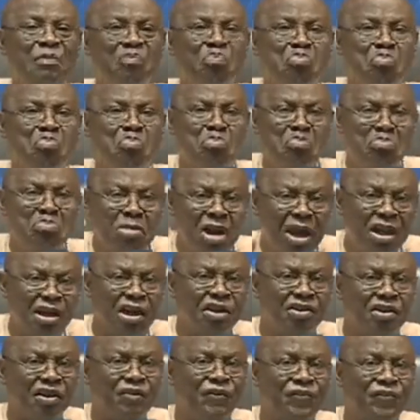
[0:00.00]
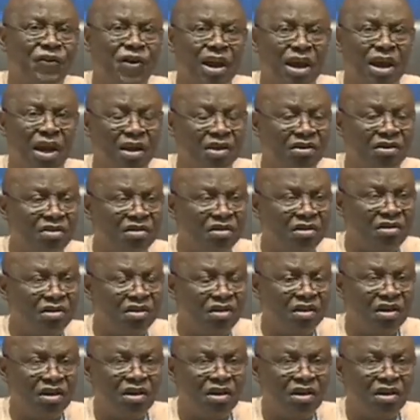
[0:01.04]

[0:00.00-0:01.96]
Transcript: immediate effect,